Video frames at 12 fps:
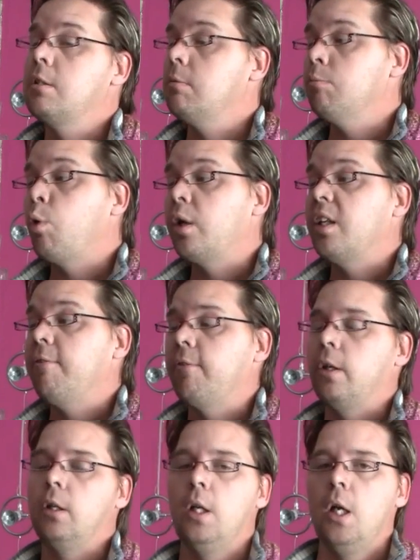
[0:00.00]
more
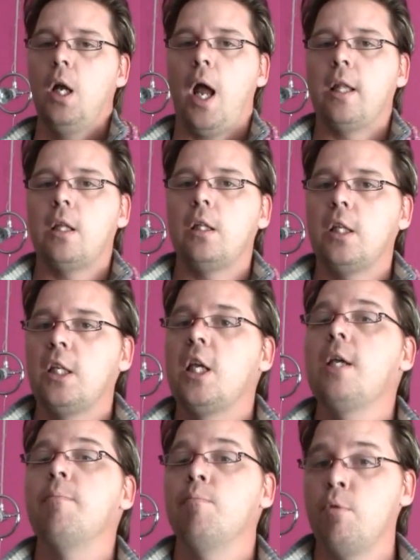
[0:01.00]
different, and then they
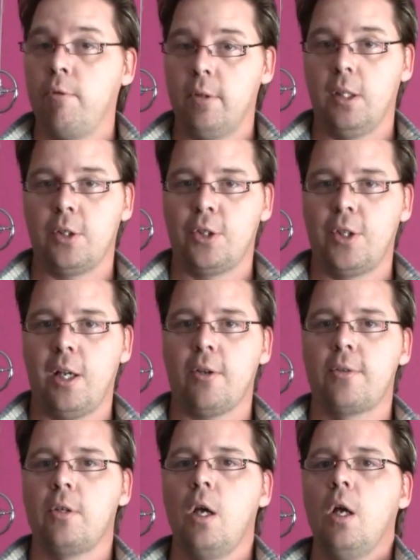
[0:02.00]
keep moving their
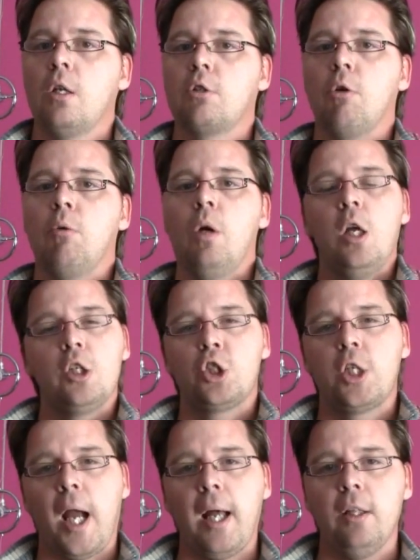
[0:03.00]
skills. So
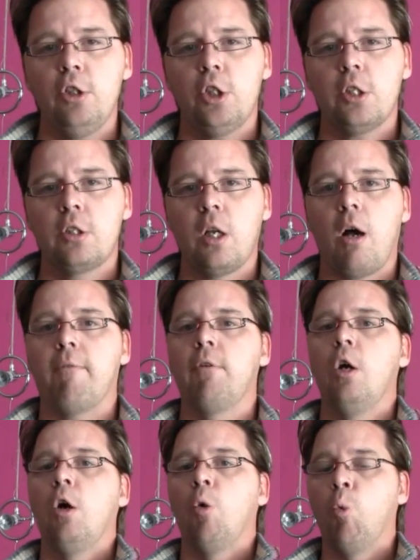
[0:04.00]
challenge yourself
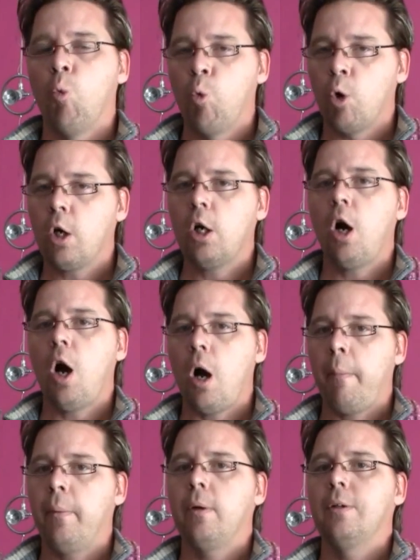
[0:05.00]
work
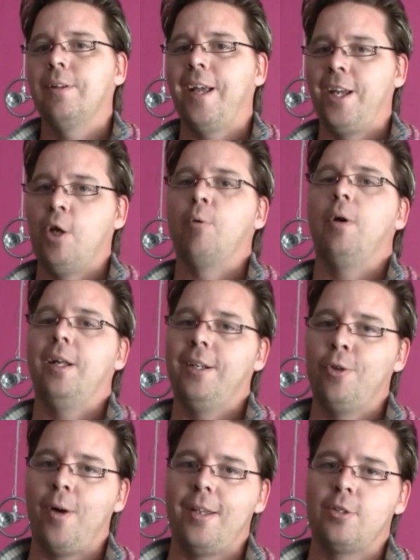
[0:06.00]
up like you're in
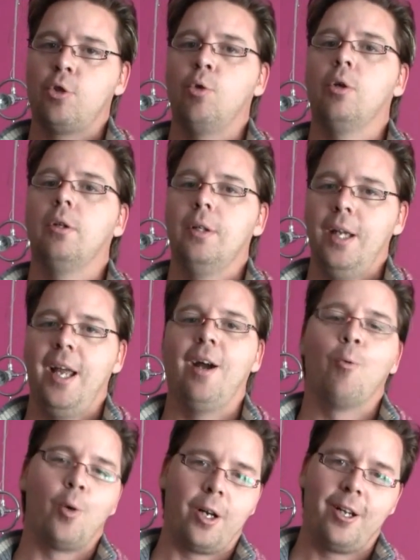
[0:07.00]
grade school
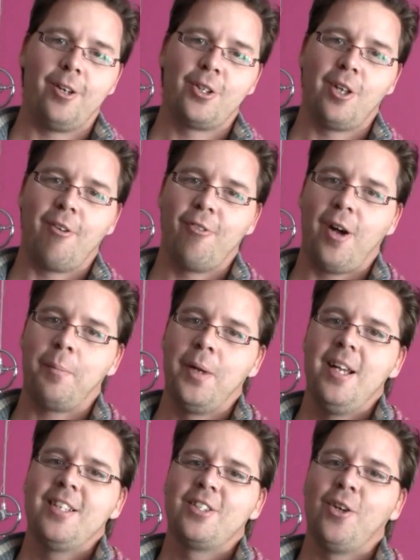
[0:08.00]
and work yourself up.
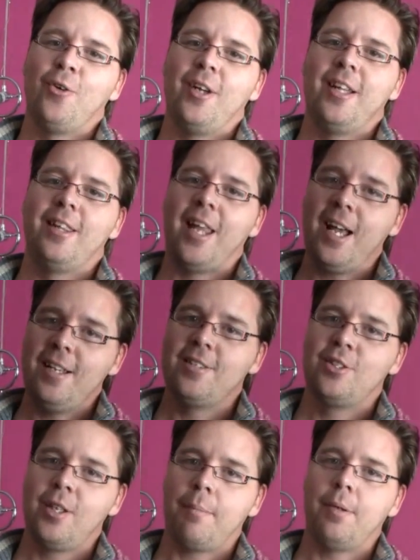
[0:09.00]
So that is
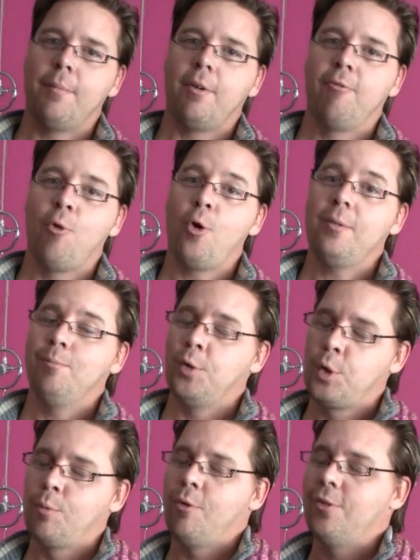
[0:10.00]
step number 4.
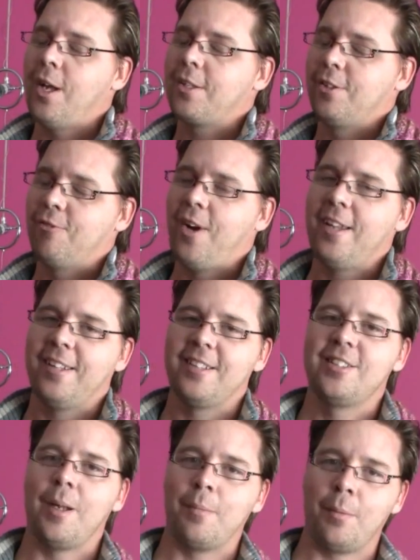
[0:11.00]
Let's move along to finally
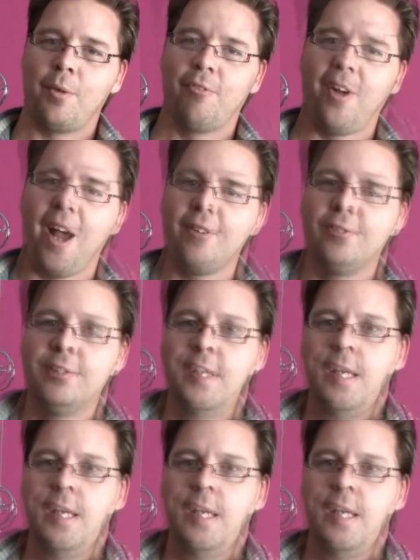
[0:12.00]
step number 5.